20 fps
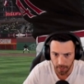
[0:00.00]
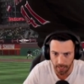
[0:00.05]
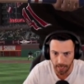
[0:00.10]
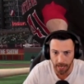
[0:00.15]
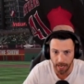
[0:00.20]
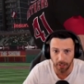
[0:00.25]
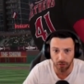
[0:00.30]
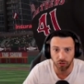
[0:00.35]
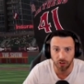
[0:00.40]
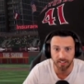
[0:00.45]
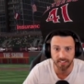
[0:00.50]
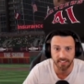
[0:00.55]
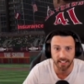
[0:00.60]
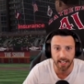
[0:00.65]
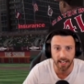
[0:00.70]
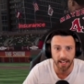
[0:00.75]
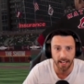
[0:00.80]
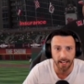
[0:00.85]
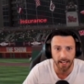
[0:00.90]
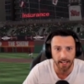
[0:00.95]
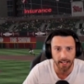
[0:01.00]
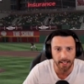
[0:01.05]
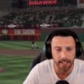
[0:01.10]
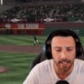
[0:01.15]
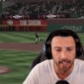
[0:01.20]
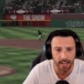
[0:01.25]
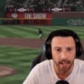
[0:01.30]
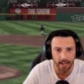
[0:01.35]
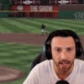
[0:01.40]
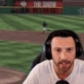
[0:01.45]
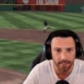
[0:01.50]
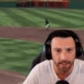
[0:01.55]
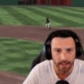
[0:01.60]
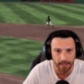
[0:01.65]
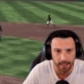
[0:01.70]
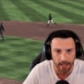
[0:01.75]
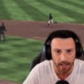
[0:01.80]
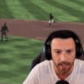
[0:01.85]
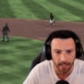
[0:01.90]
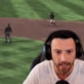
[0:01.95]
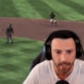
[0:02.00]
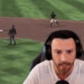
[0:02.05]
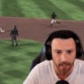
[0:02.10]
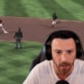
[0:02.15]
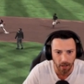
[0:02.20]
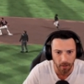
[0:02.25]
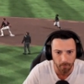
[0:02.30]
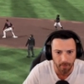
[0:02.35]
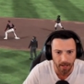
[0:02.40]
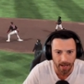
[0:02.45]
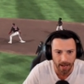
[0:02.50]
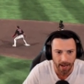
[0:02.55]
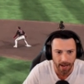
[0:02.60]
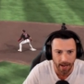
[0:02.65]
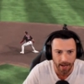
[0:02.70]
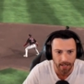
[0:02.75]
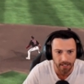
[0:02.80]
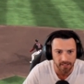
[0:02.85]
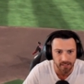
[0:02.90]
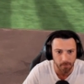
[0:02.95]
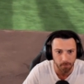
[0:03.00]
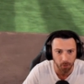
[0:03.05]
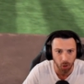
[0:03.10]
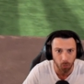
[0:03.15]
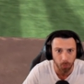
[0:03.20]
interesting. And that got in on my hand. Is it blue